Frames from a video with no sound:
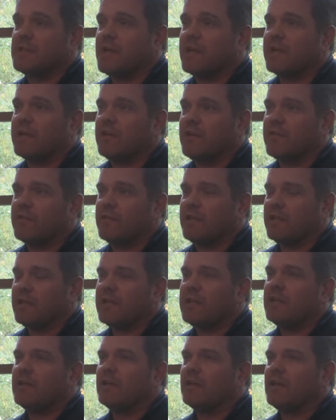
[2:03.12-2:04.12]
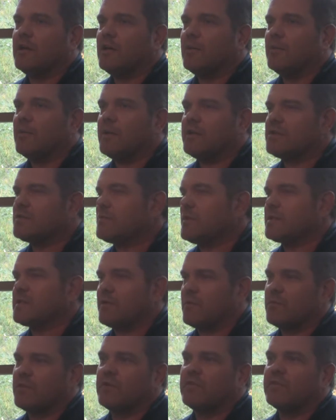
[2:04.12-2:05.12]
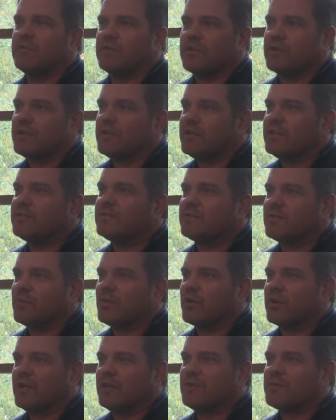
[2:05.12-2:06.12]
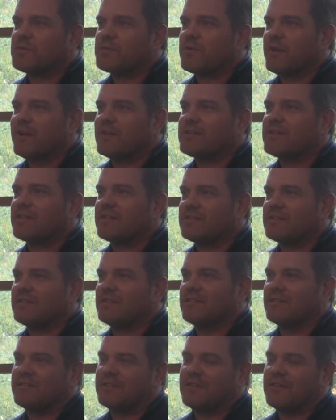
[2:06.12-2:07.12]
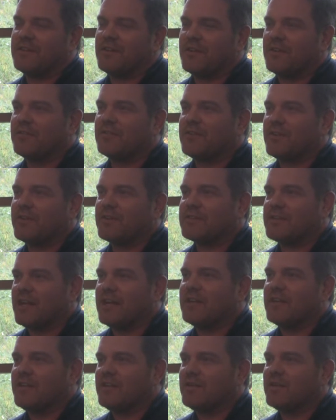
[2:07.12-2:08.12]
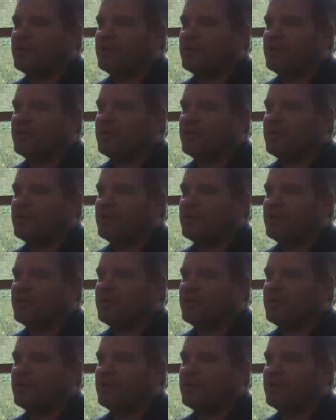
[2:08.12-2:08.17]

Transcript: and that kind of thing. It just makes everybody feel good to work on those projects, and they're excited to